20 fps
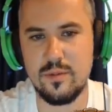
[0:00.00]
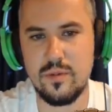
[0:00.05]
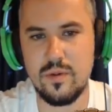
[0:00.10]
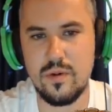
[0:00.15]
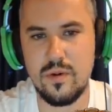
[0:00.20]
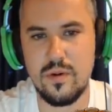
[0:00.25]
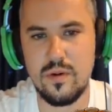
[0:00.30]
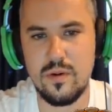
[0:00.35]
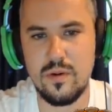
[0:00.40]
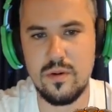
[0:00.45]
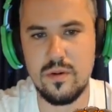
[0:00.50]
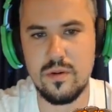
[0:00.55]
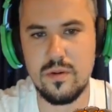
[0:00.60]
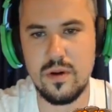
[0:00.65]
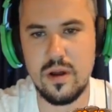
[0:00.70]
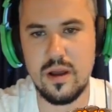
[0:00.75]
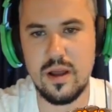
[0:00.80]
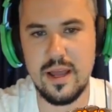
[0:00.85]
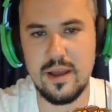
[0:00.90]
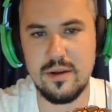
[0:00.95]
Woo!
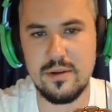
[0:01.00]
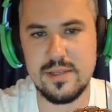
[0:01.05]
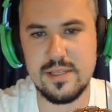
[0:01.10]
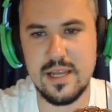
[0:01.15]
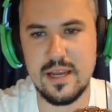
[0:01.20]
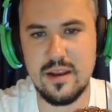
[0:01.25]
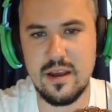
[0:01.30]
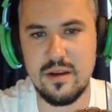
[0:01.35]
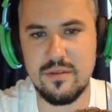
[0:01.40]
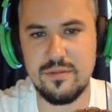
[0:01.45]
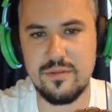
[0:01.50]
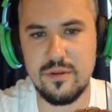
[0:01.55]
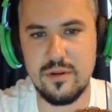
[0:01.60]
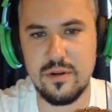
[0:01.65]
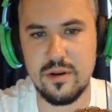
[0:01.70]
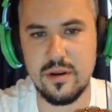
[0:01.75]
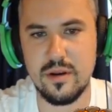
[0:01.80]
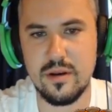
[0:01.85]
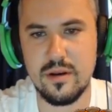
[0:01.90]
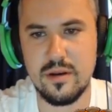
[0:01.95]
Oh, how is that not
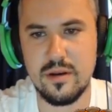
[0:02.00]
fun?